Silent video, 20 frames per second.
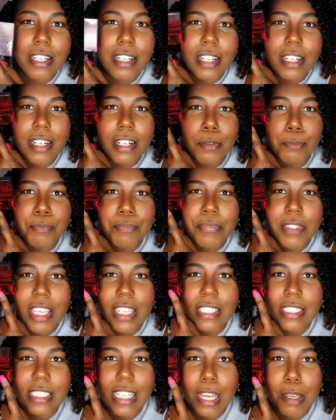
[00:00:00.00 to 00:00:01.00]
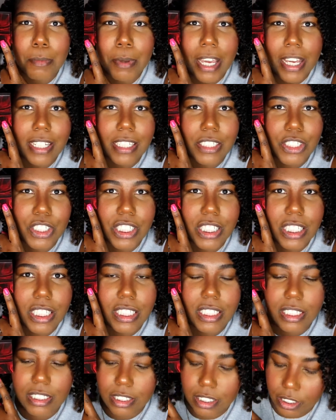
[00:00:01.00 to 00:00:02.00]
The inside
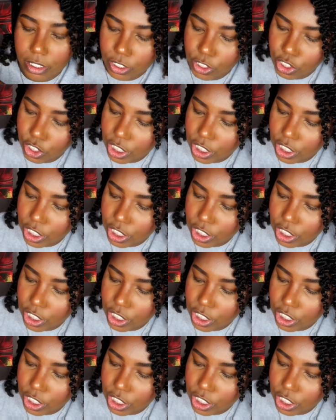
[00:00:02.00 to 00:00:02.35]
packaging looks